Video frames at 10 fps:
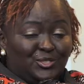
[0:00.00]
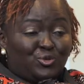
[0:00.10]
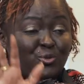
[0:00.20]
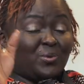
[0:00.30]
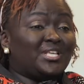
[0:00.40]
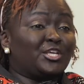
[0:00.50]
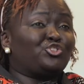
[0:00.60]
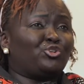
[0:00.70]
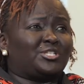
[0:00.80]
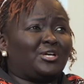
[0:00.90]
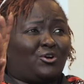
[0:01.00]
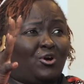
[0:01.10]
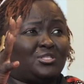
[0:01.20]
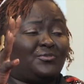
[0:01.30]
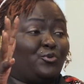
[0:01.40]
So there was a shorter
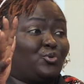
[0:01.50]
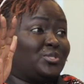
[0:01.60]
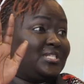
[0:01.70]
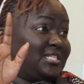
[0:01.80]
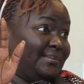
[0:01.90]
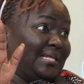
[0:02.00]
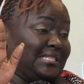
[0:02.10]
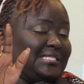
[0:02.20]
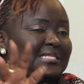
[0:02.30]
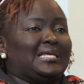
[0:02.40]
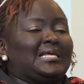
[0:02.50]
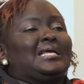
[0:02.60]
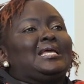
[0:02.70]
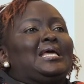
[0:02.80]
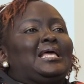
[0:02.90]
course for 6 months.
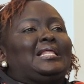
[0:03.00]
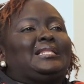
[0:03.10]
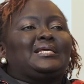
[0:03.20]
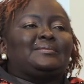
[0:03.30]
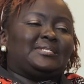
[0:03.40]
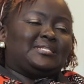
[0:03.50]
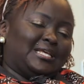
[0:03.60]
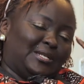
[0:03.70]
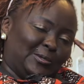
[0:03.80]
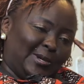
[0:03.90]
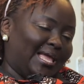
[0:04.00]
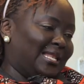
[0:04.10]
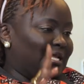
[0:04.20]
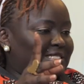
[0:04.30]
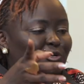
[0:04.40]
Let me tell you, I
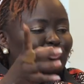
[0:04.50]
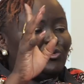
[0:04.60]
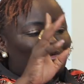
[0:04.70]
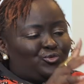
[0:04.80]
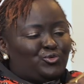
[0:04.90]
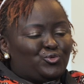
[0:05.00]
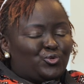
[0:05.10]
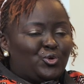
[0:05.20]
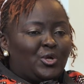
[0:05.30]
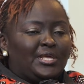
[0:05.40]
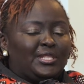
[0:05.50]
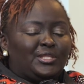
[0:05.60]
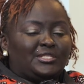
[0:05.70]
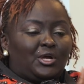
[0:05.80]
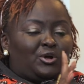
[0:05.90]
learned how to do,
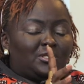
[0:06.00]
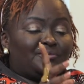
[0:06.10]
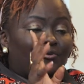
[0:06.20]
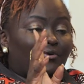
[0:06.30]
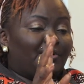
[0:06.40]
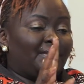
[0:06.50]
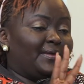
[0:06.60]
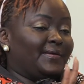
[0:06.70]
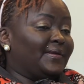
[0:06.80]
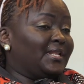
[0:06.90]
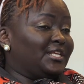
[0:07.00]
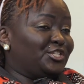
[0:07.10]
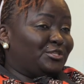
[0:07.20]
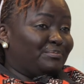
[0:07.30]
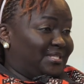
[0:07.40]
there's a course for
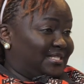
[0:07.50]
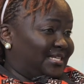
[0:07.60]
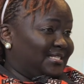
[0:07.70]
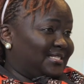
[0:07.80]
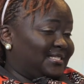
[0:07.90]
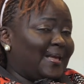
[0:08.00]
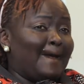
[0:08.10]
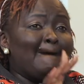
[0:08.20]
English business.